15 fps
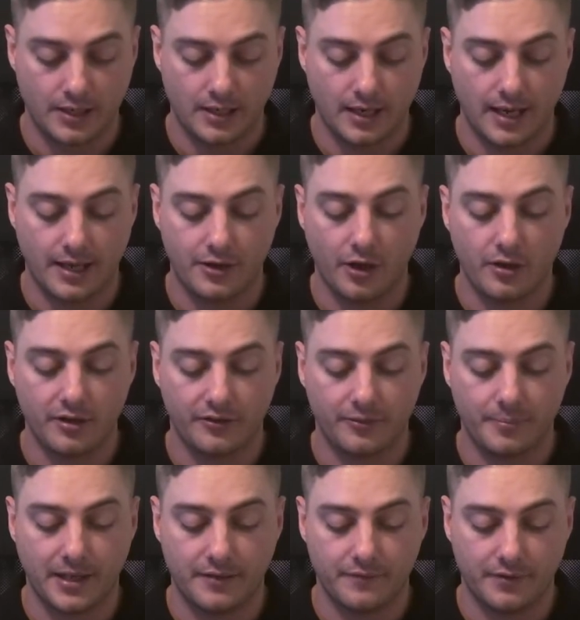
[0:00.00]
And noting
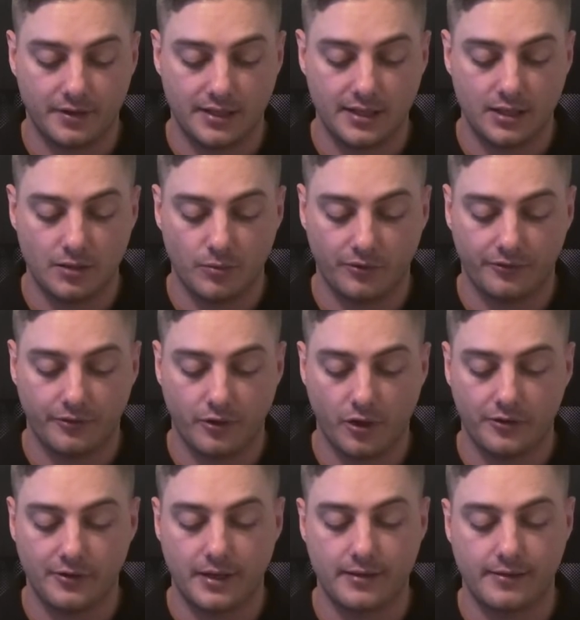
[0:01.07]
spend for the year was
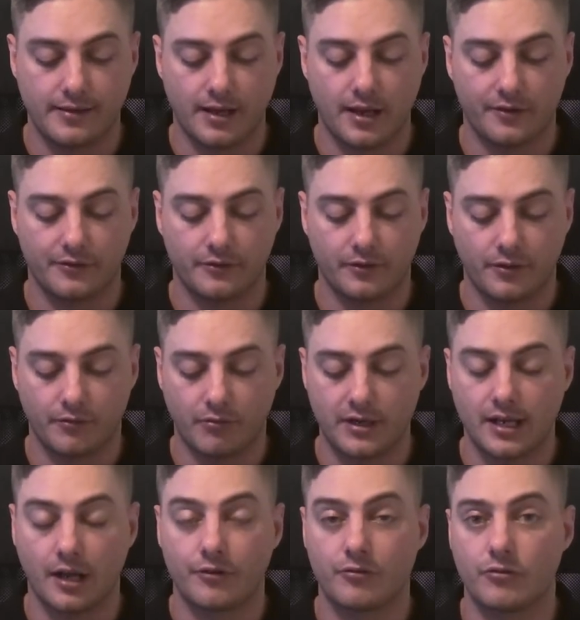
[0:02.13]

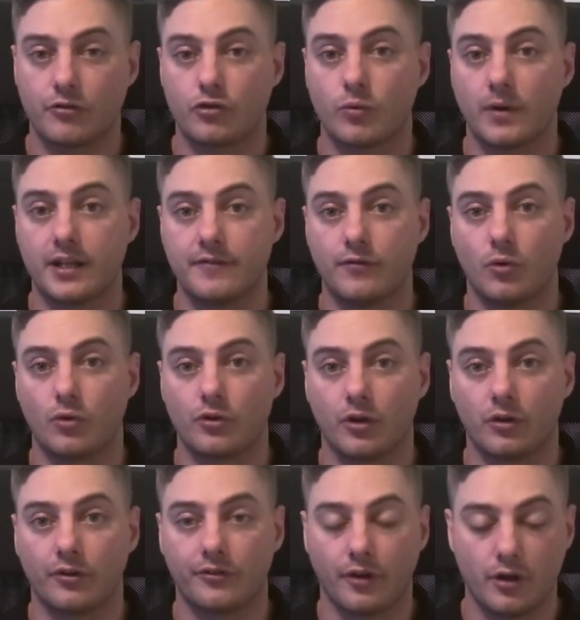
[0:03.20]
$13,324
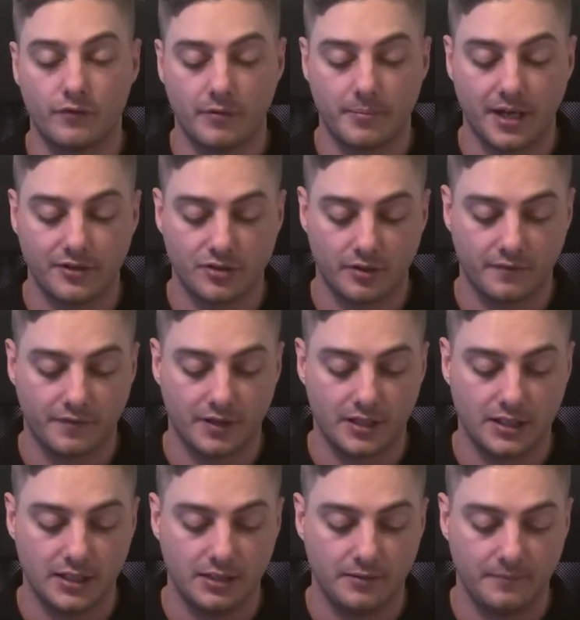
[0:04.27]
over budget for
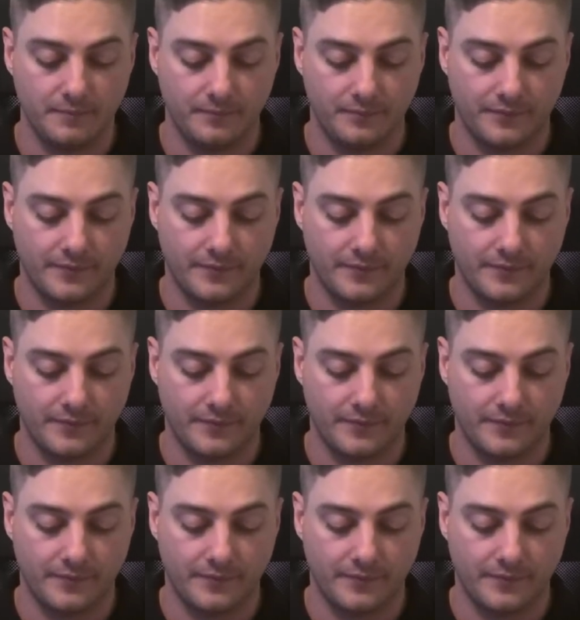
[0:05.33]
the year.